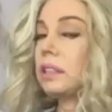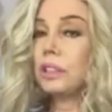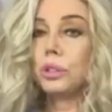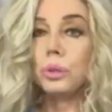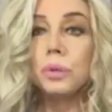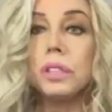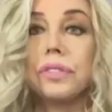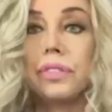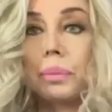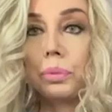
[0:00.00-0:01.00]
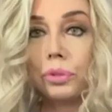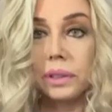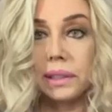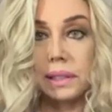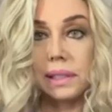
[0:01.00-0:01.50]
use
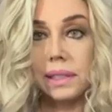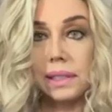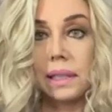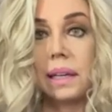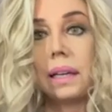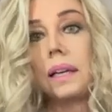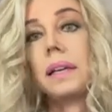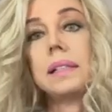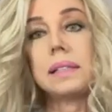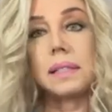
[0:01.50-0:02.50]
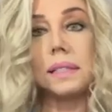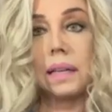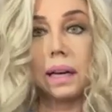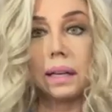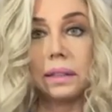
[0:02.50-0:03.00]
Febreze
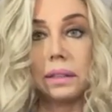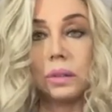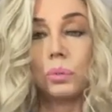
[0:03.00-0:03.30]
inside